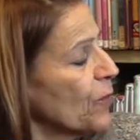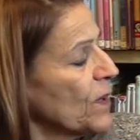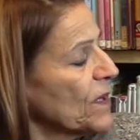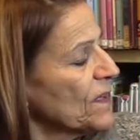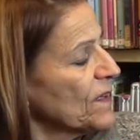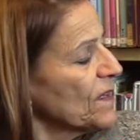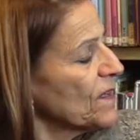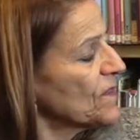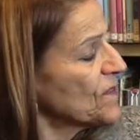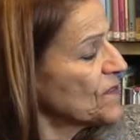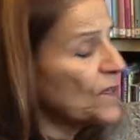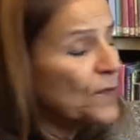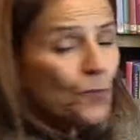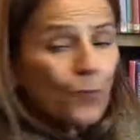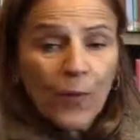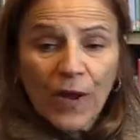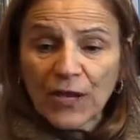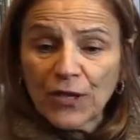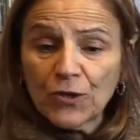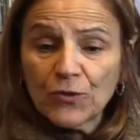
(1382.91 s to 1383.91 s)
will
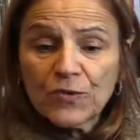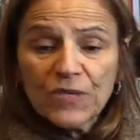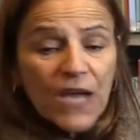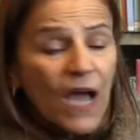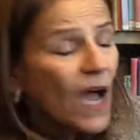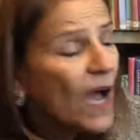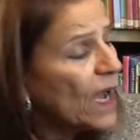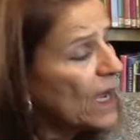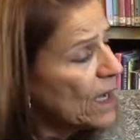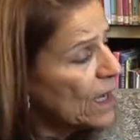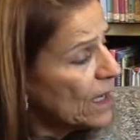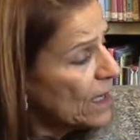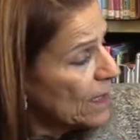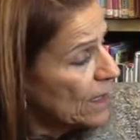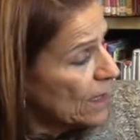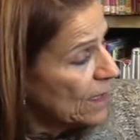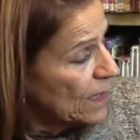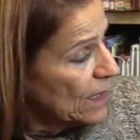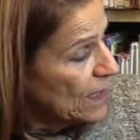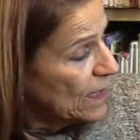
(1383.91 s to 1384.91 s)
listen when you tug
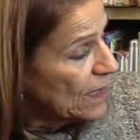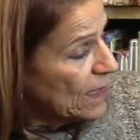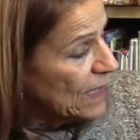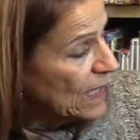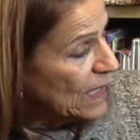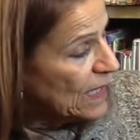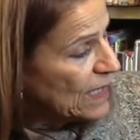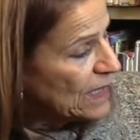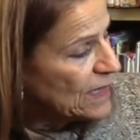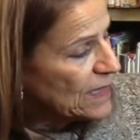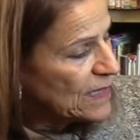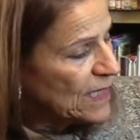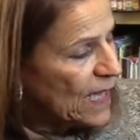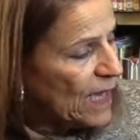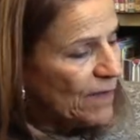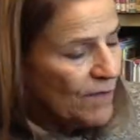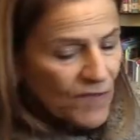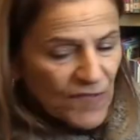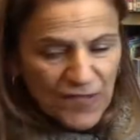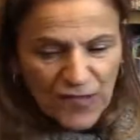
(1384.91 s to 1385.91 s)

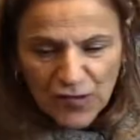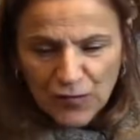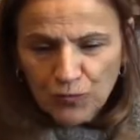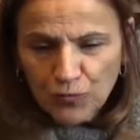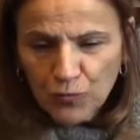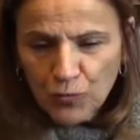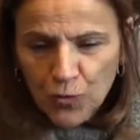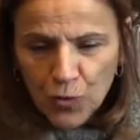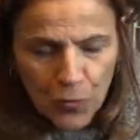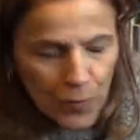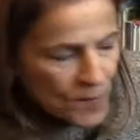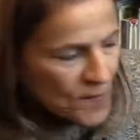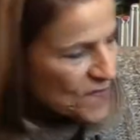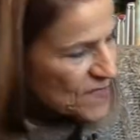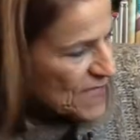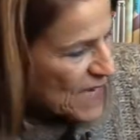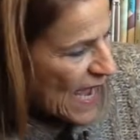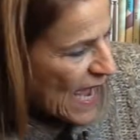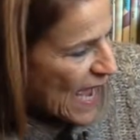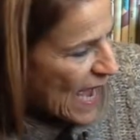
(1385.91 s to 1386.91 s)
Love swoops
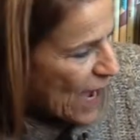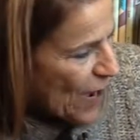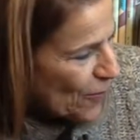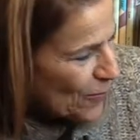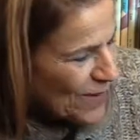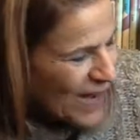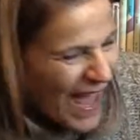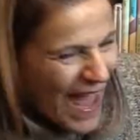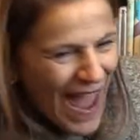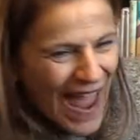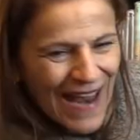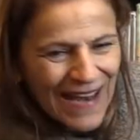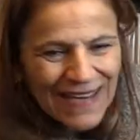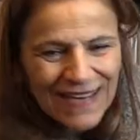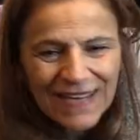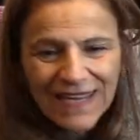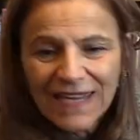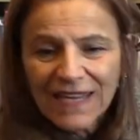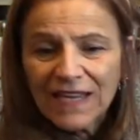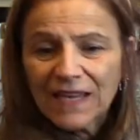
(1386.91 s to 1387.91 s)
down
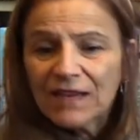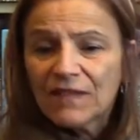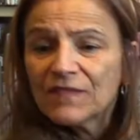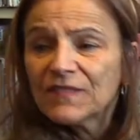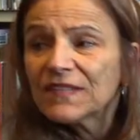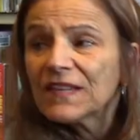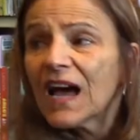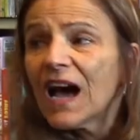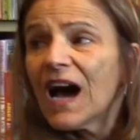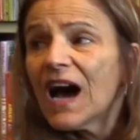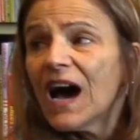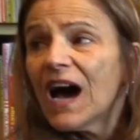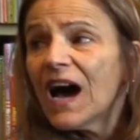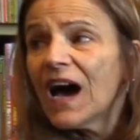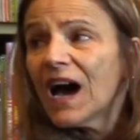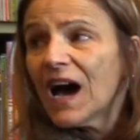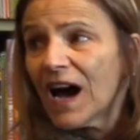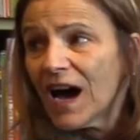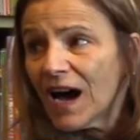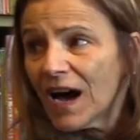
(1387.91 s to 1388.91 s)
and gives a
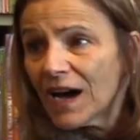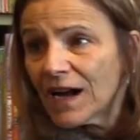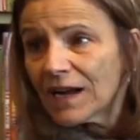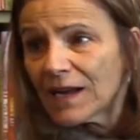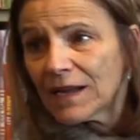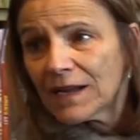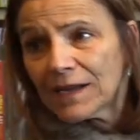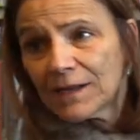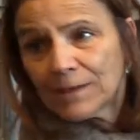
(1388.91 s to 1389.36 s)
hug.